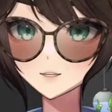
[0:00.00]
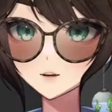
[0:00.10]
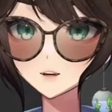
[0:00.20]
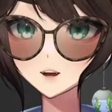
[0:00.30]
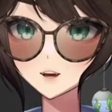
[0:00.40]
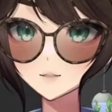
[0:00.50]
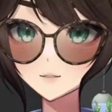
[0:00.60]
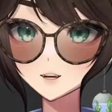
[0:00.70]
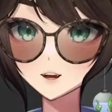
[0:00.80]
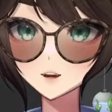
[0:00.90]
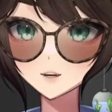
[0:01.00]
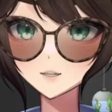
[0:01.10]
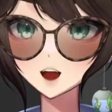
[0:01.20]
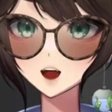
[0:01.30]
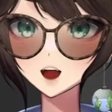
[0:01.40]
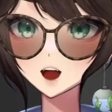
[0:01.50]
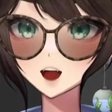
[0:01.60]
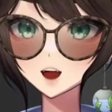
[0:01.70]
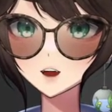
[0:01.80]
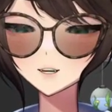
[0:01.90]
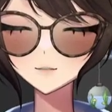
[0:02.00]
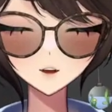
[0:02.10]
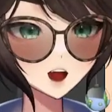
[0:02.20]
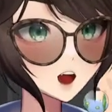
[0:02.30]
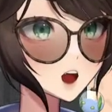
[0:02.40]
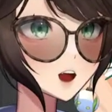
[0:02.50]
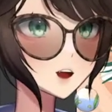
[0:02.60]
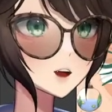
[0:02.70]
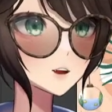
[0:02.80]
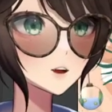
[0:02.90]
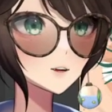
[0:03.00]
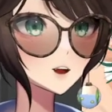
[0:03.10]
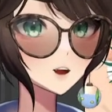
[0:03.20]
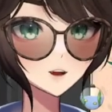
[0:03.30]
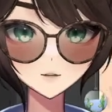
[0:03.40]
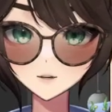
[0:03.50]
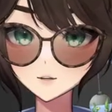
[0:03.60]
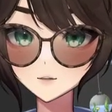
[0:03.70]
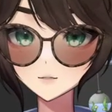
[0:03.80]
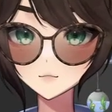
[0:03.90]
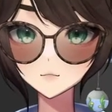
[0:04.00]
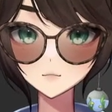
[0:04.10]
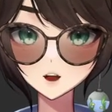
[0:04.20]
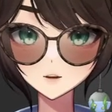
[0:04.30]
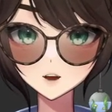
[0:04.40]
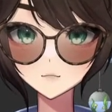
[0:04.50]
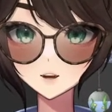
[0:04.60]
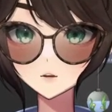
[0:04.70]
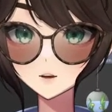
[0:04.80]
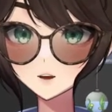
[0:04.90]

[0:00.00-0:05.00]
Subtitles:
piece from Helen 030, which is Nami and Robin.